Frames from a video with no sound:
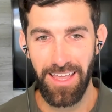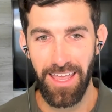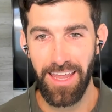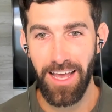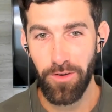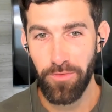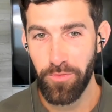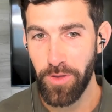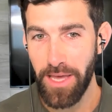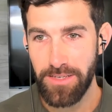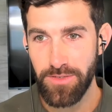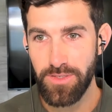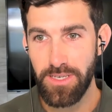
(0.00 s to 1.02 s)
And now if we
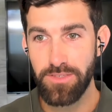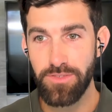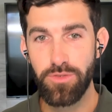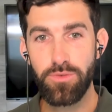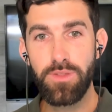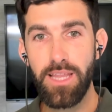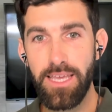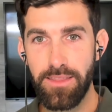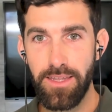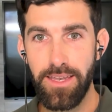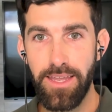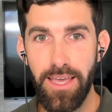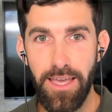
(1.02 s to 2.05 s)
exercise too late in
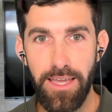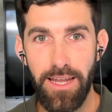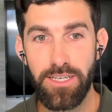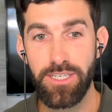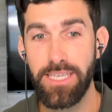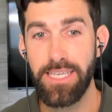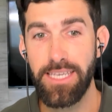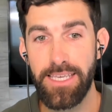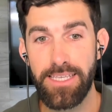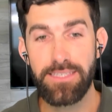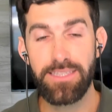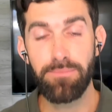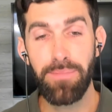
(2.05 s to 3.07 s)
the day, it actually
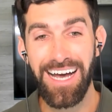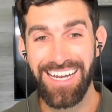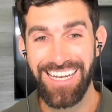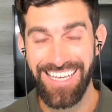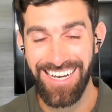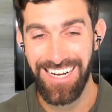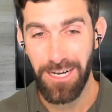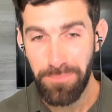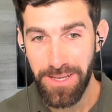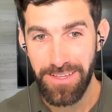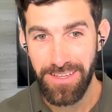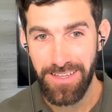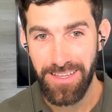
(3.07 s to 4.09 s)
heats the body up,
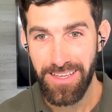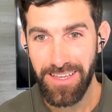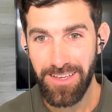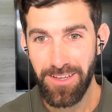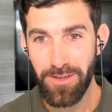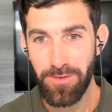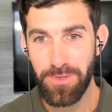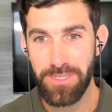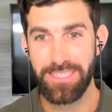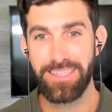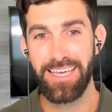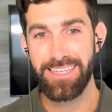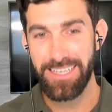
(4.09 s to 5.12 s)

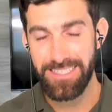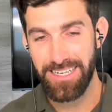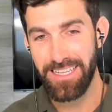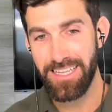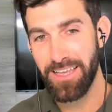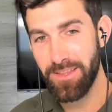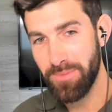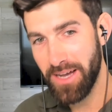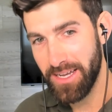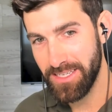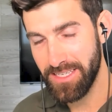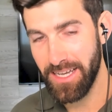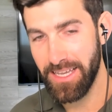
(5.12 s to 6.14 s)
which then doesn't allow the
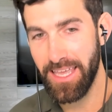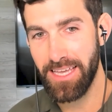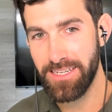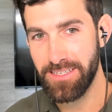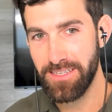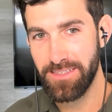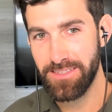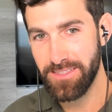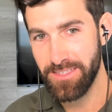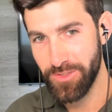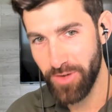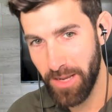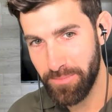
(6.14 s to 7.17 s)
body, again, to
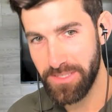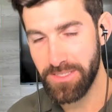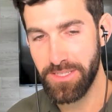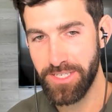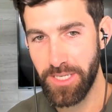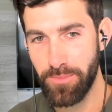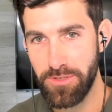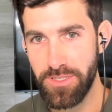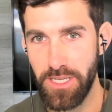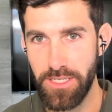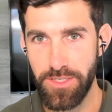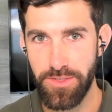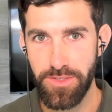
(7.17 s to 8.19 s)
drop into the deeper
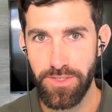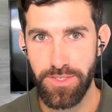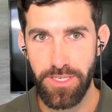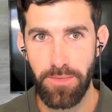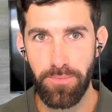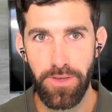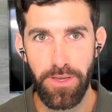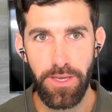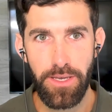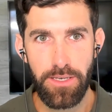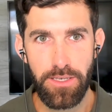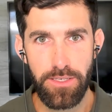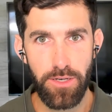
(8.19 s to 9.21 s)
stages of sleep.
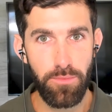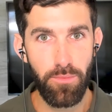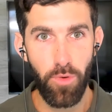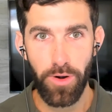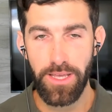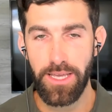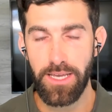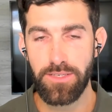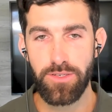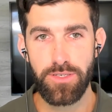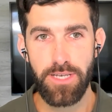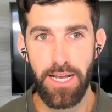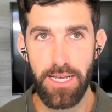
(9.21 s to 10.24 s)
So morning
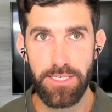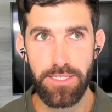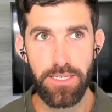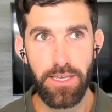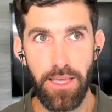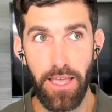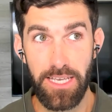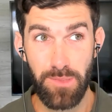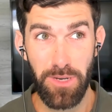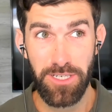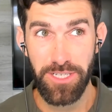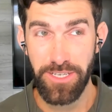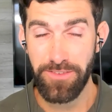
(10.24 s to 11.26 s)
exercise,
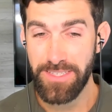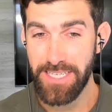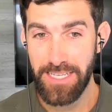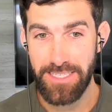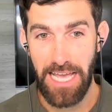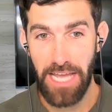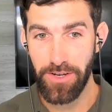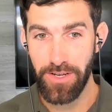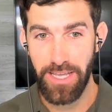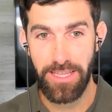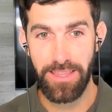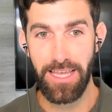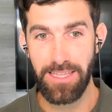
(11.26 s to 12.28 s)
especially if it's outside, you're
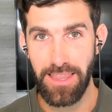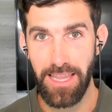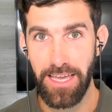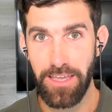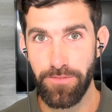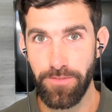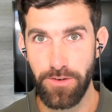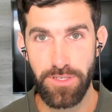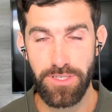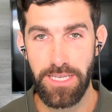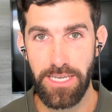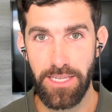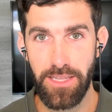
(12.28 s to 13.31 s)
getting that light first
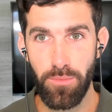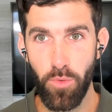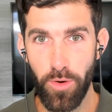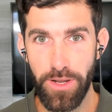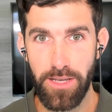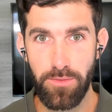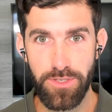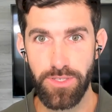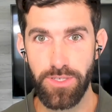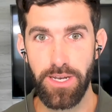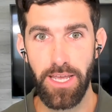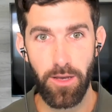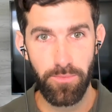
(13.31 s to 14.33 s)
thing in the morning, which is
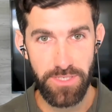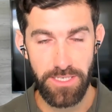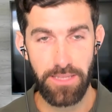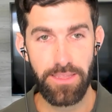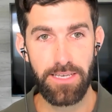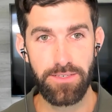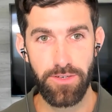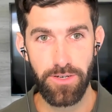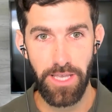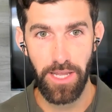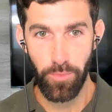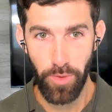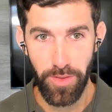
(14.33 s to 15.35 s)
going to help sync that
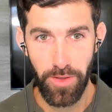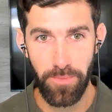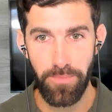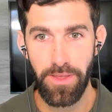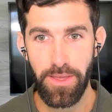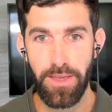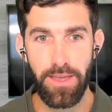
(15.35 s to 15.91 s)
circadian rhythm.